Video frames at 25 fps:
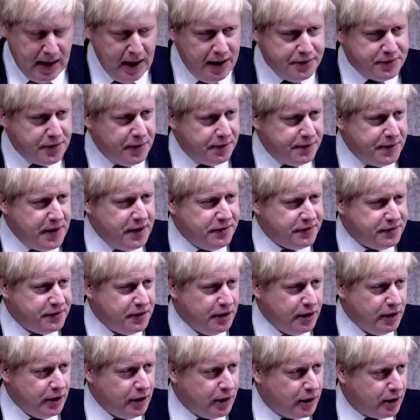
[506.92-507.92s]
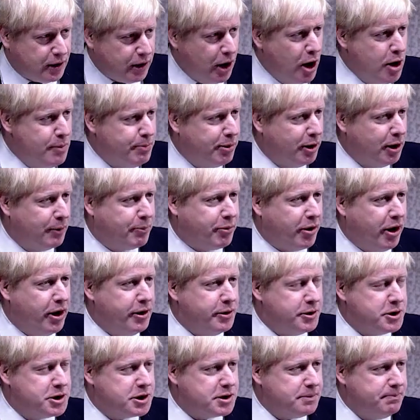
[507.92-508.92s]
is that this global
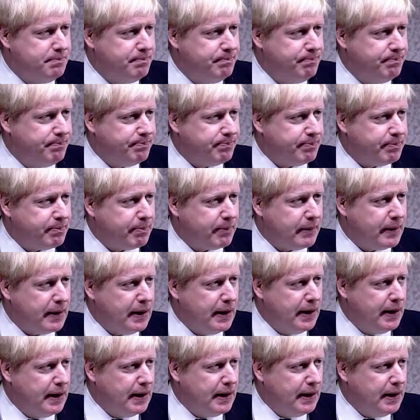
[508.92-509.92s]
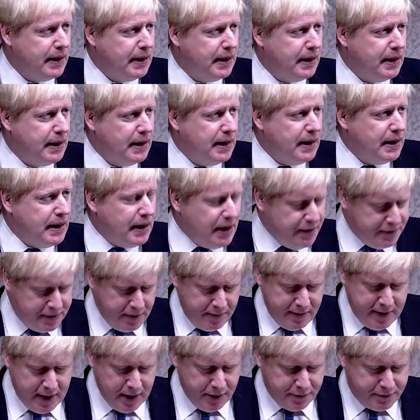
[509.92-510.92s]
approach is
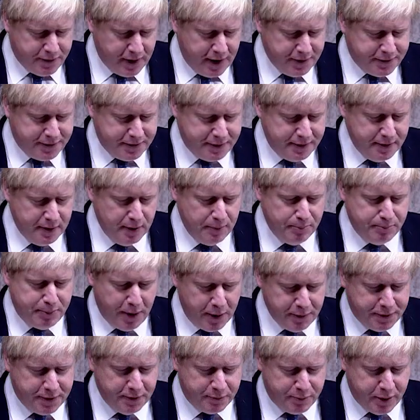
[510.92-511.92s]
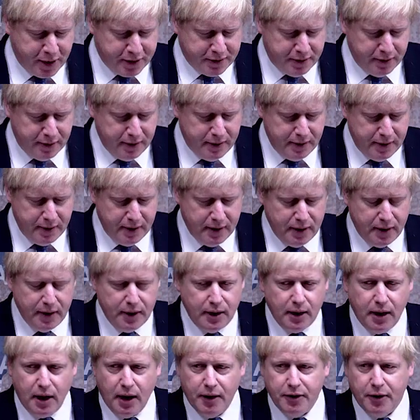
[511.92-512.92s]
in the interests both of Britain
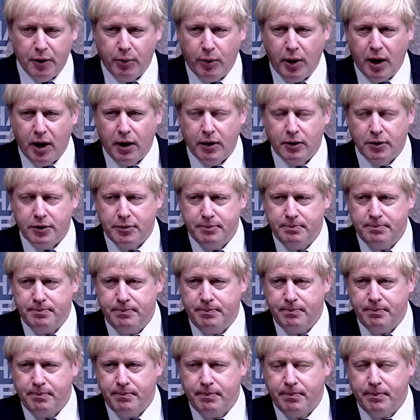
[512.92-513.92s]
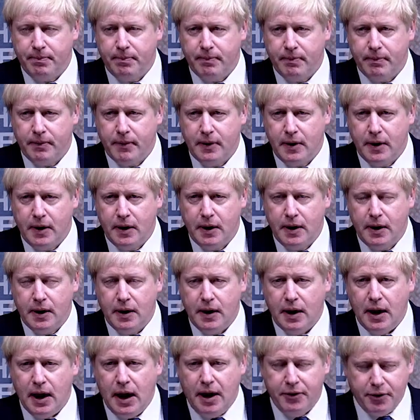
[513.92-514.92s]
and the world.
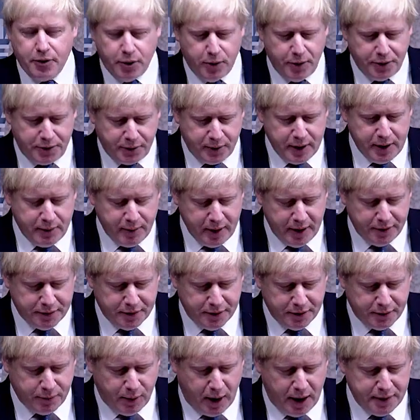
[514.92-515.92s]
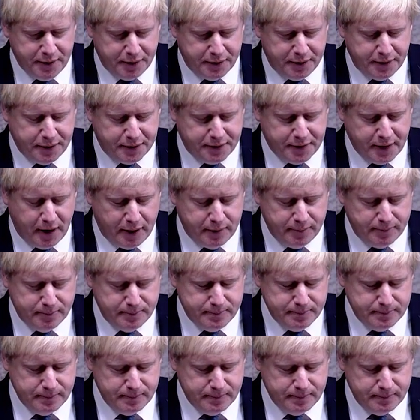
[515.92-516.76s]
And there are three reasons why this is so.